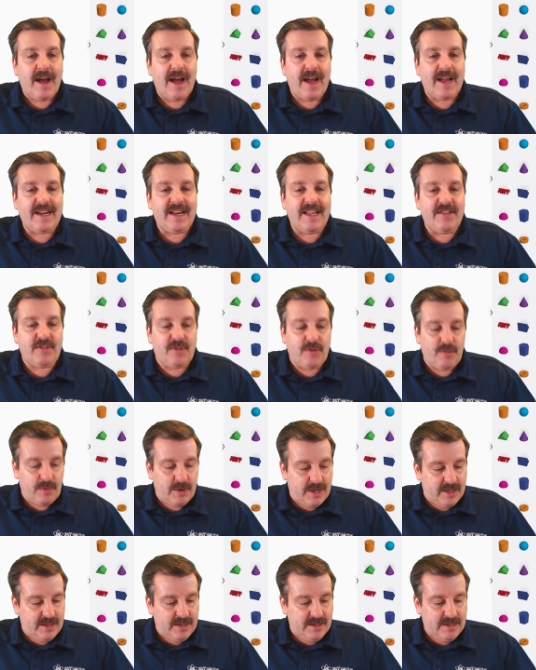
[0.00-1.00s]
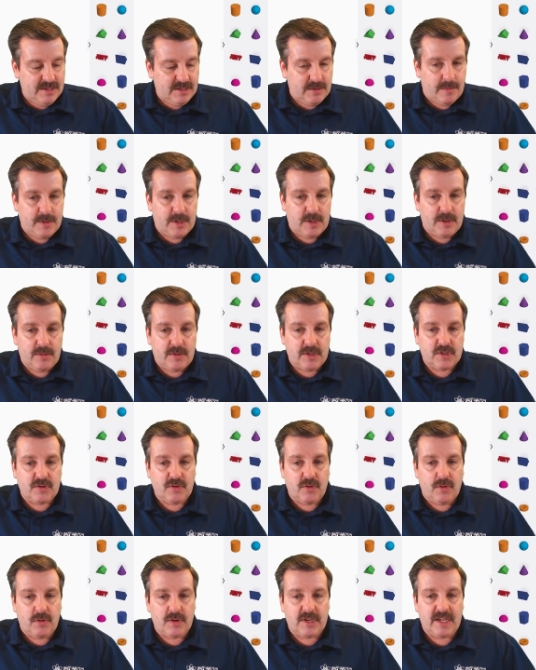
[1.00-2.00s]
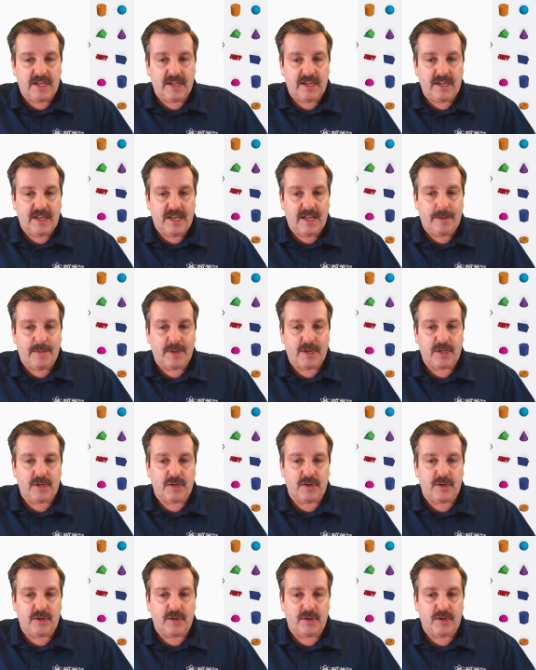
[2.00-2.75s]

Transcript: I need three of these, so I'm going to do control D, and I'm going to